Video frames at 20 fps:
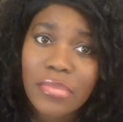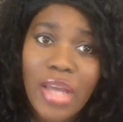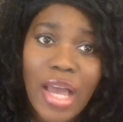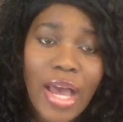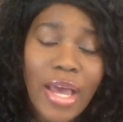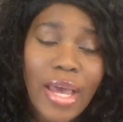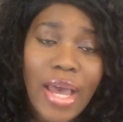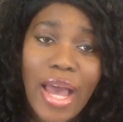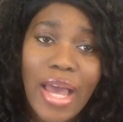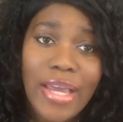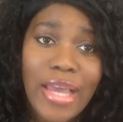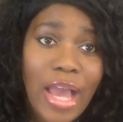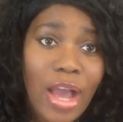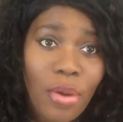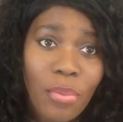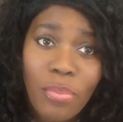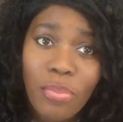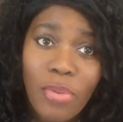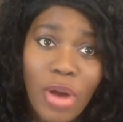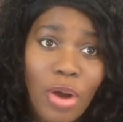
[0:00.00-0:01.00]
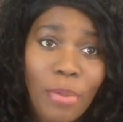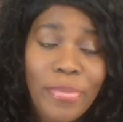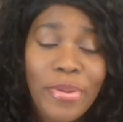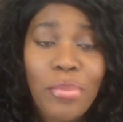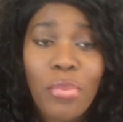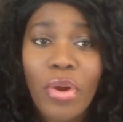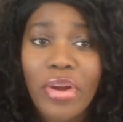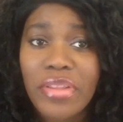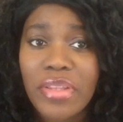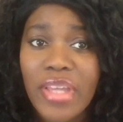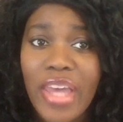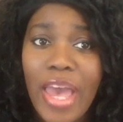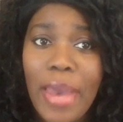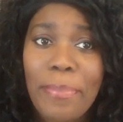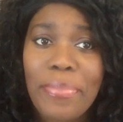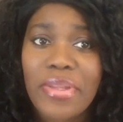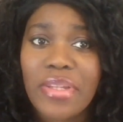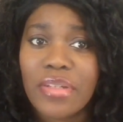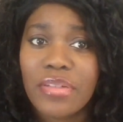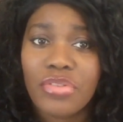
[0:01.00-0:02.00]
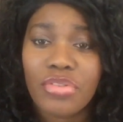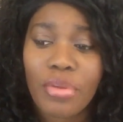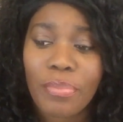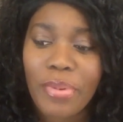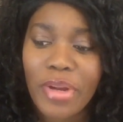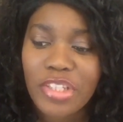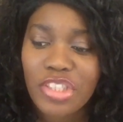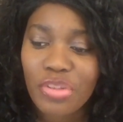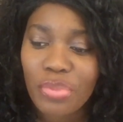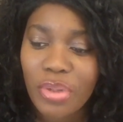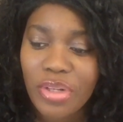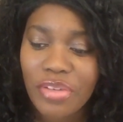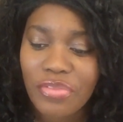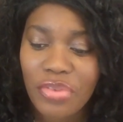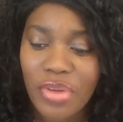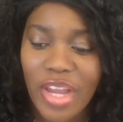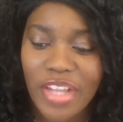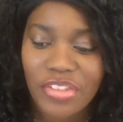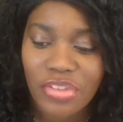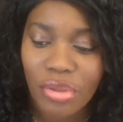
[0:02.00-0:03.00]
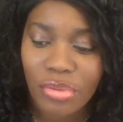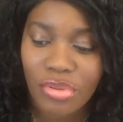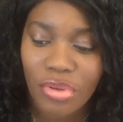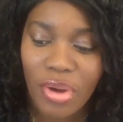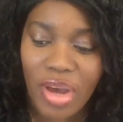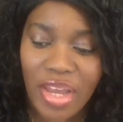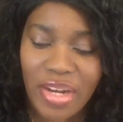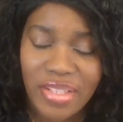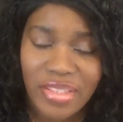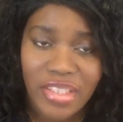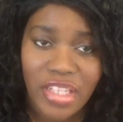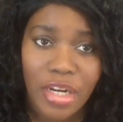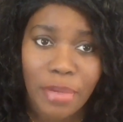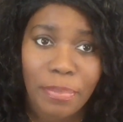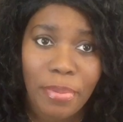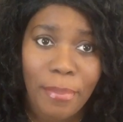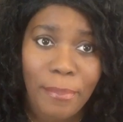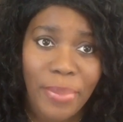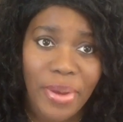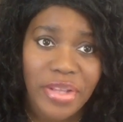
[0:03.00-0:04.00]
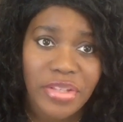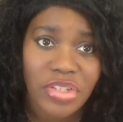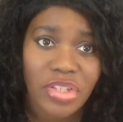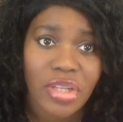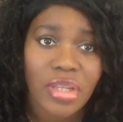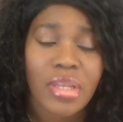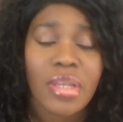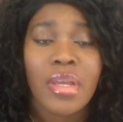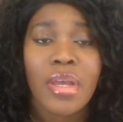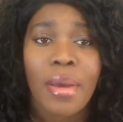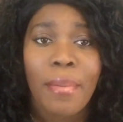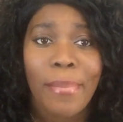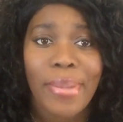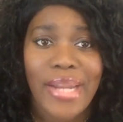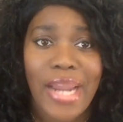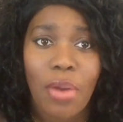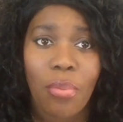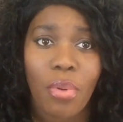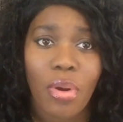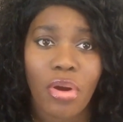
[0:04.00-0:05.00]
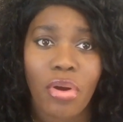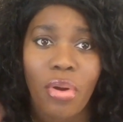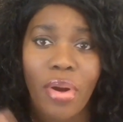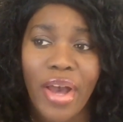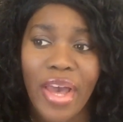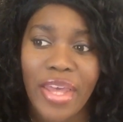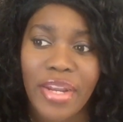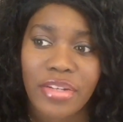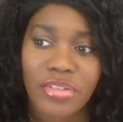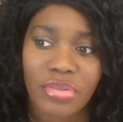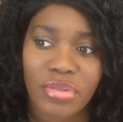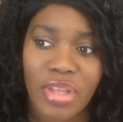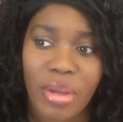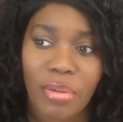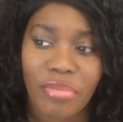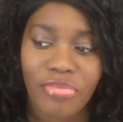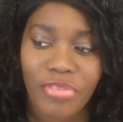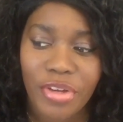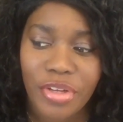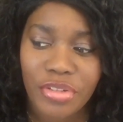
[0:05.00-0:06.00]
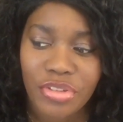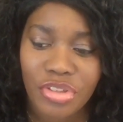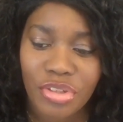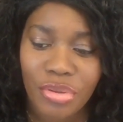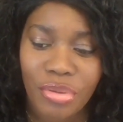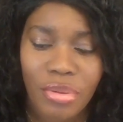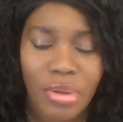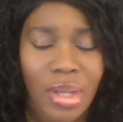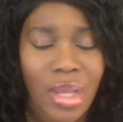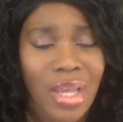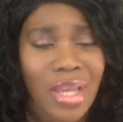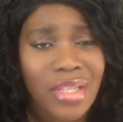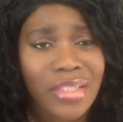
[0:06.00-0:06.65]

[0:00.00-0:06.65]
I'll be more than happy to do a budget one if you guys don't know how to set up a budget, but I will go ahead and do that one for you too.